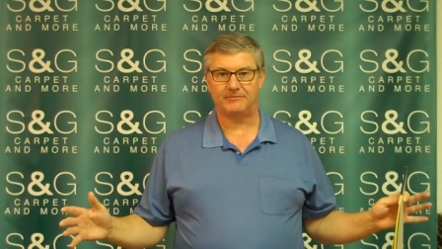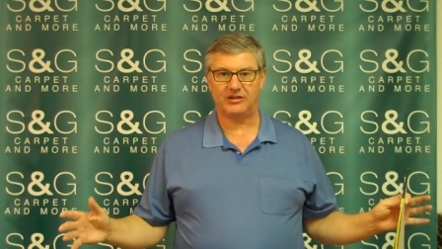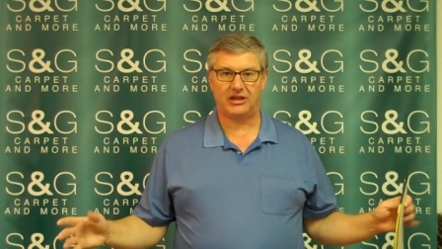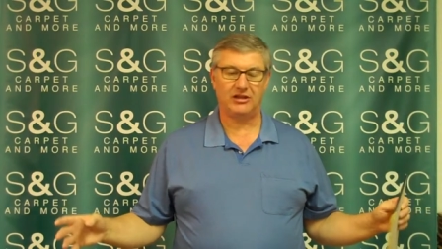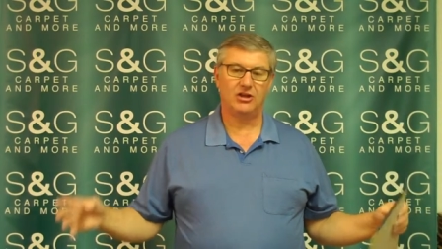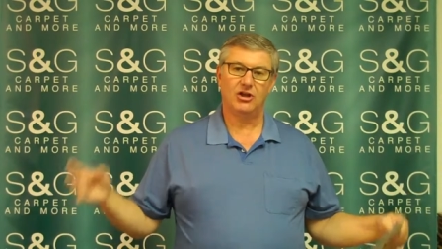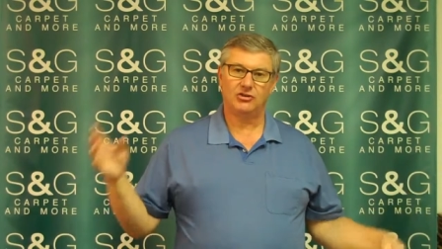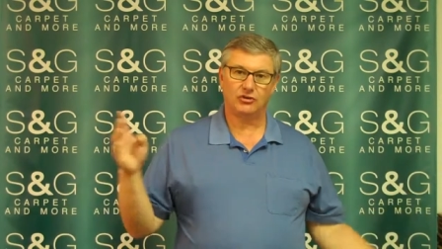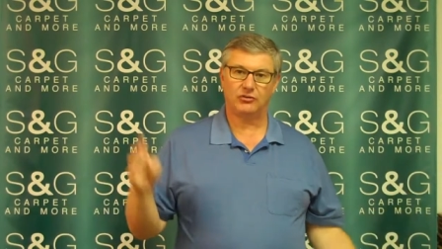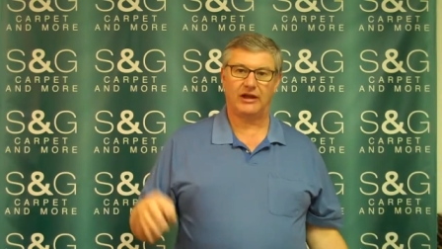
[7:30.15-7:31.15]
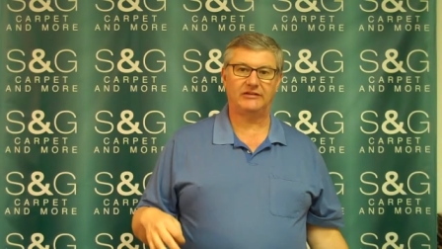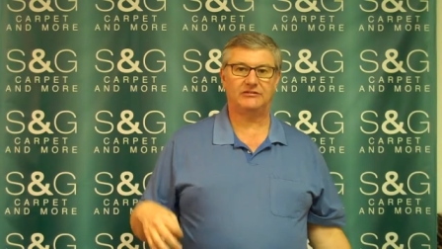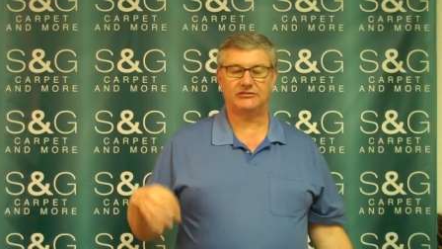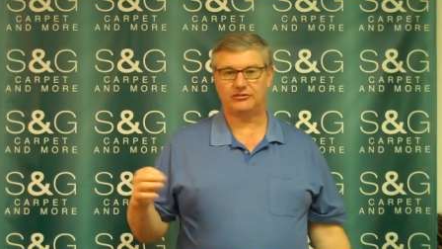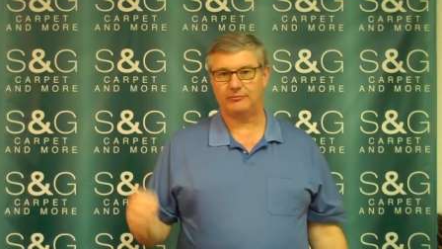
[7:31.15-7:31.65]
Okay, they're
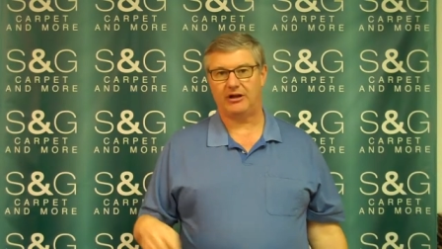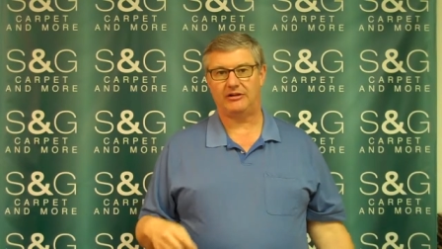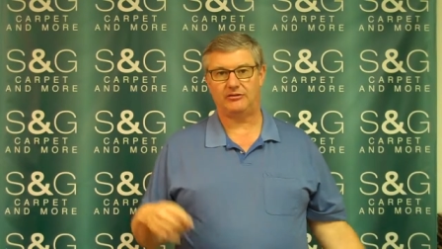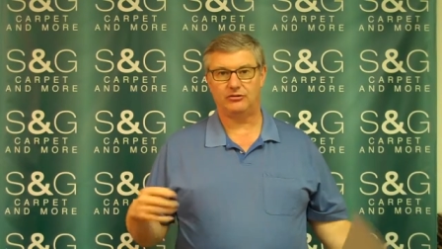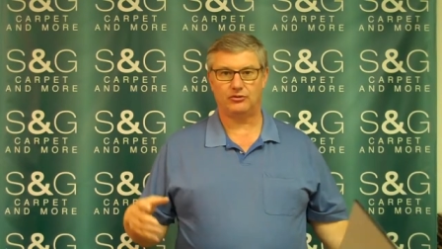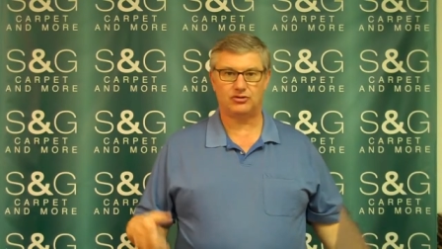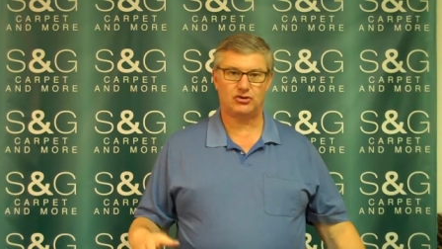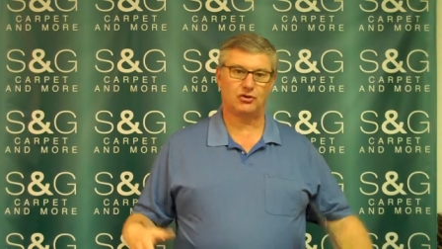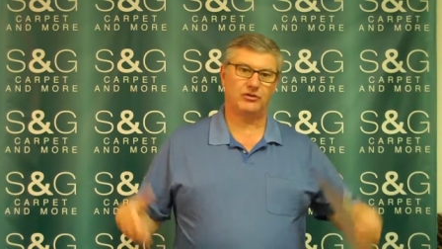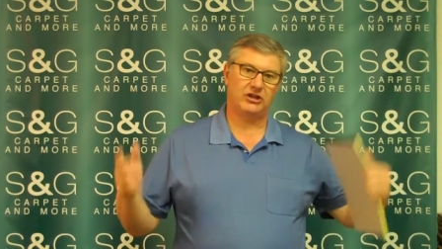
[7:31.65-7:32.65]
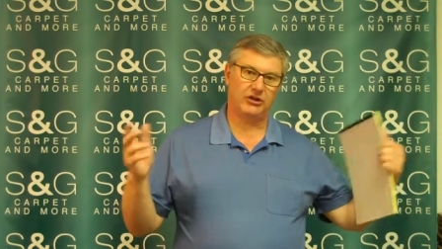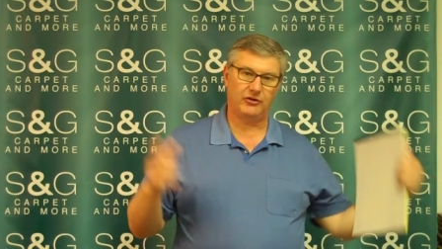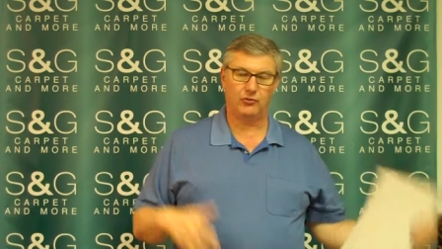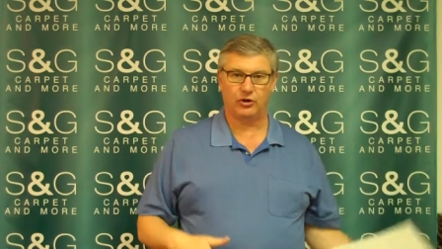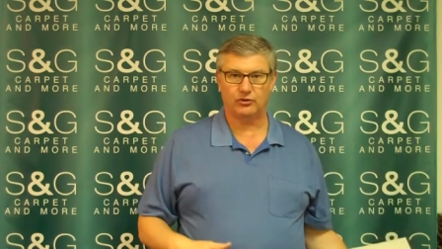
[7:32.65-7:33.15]
licensed, they're bonded, they're insured, they
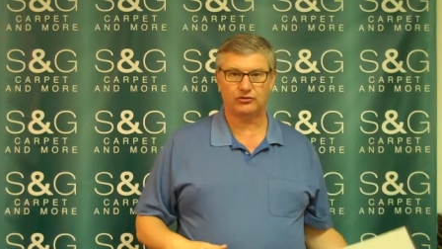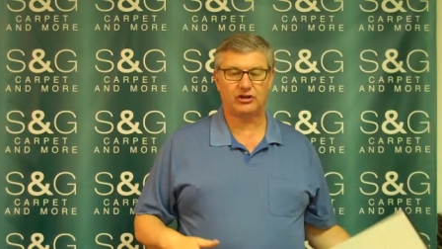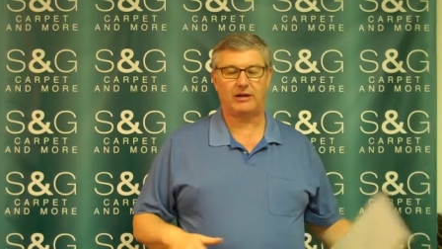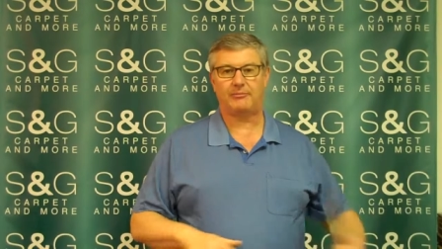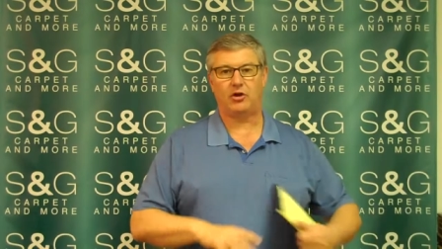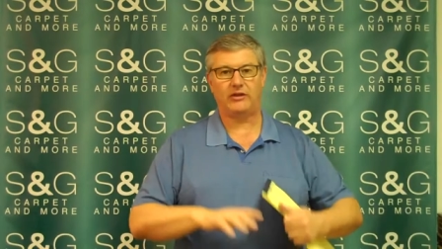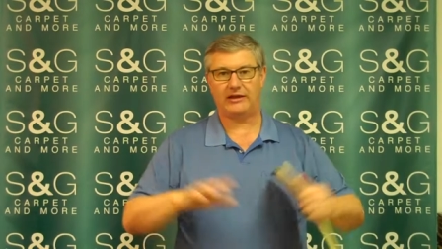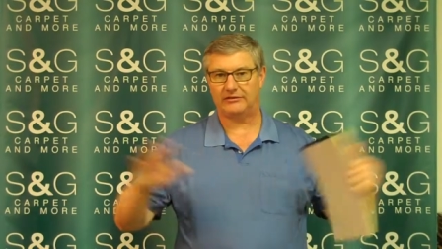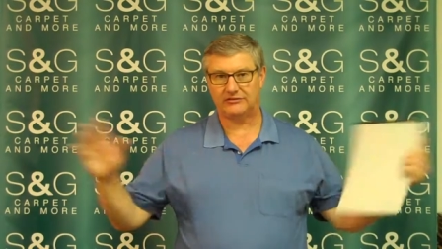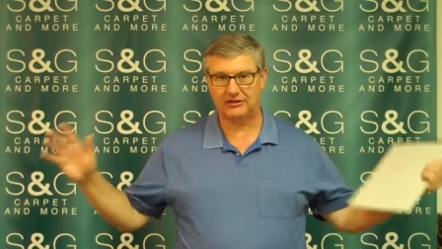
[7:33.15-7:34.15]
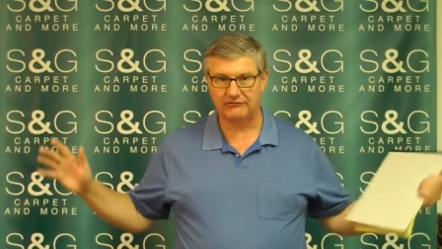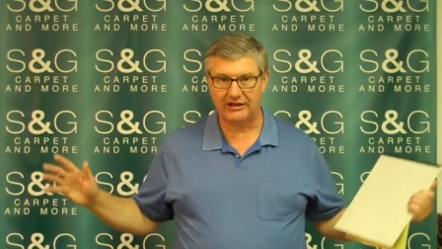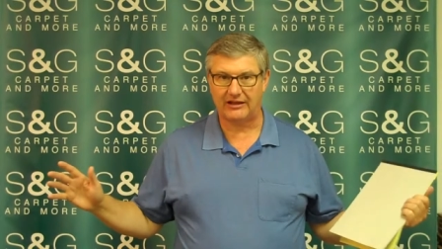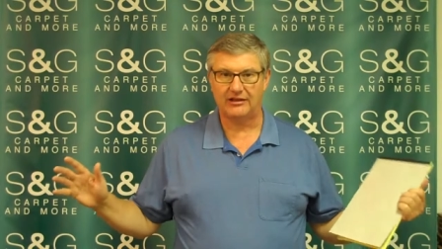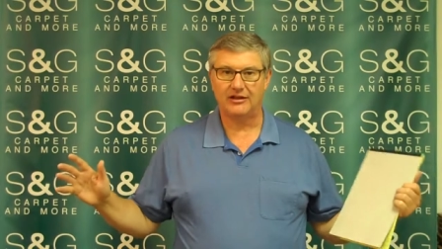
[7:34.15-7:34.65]
carry workers' comp, all that stuff
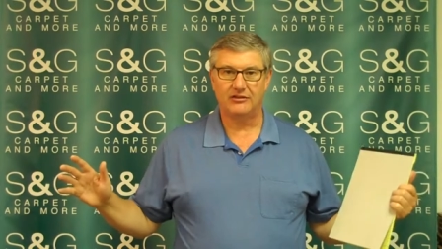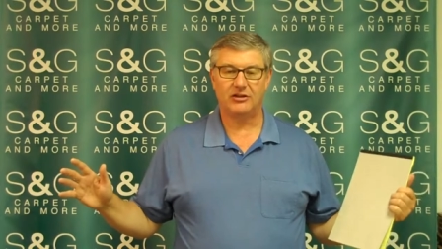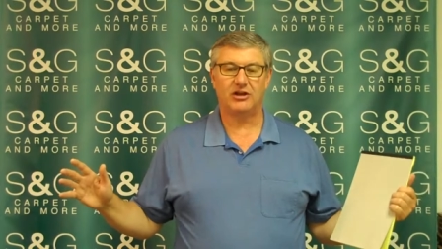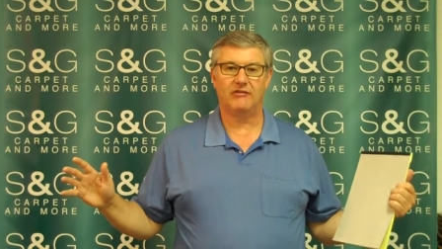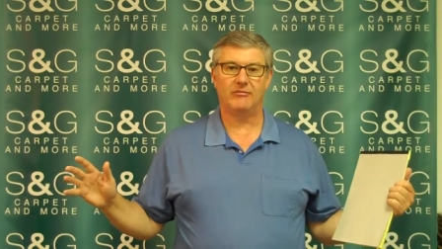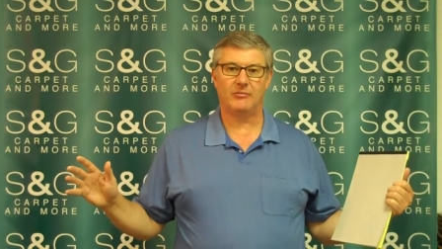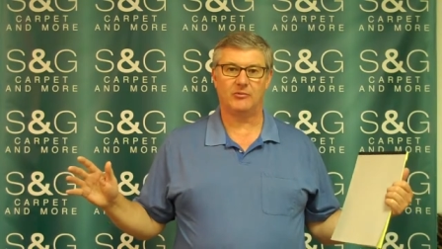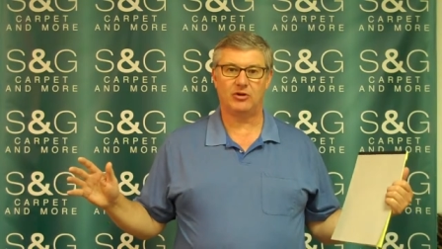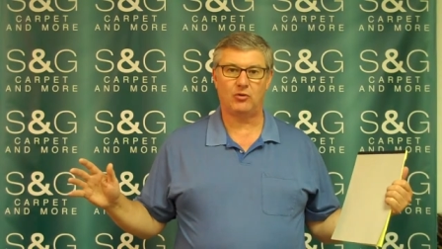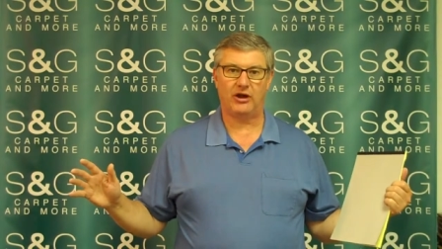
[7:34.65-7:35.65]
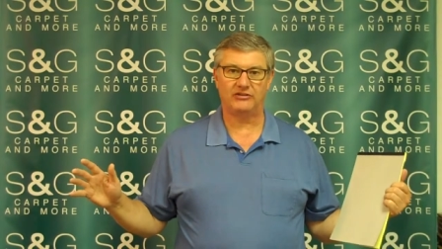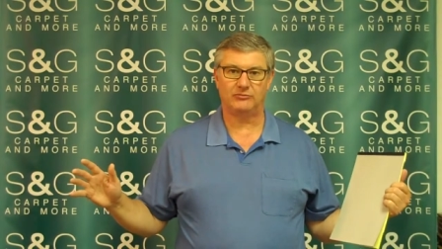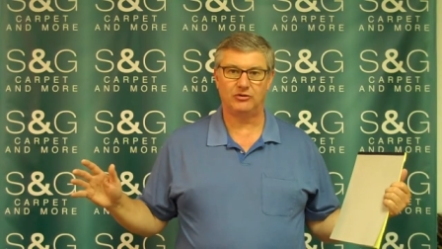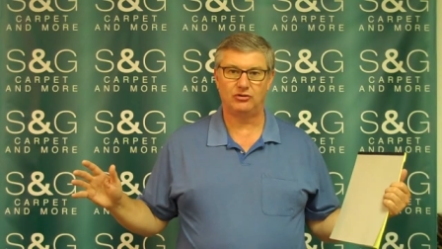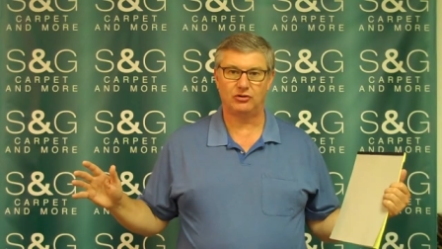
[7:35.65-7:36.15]
that the government requires
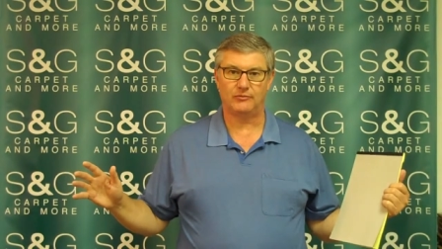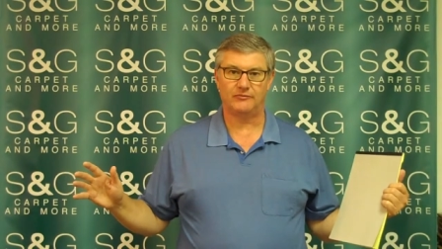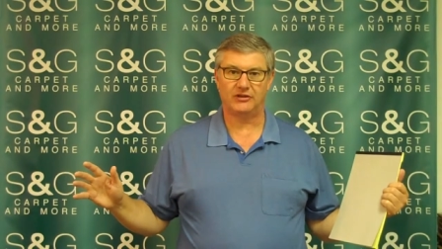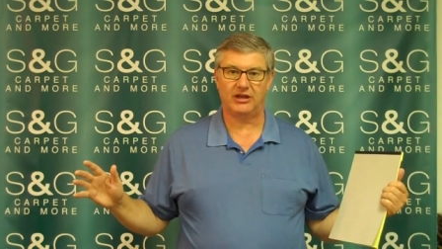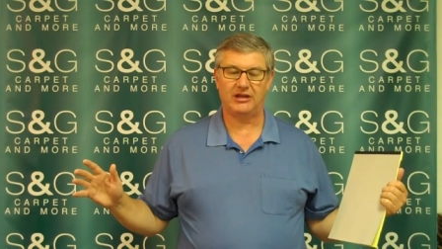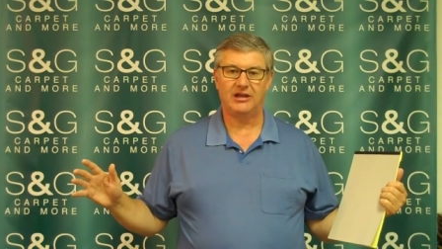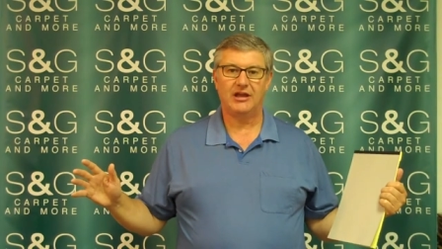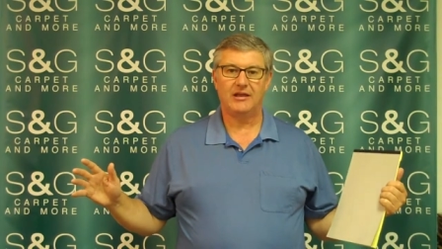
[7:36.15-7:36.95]
them to do. Okay.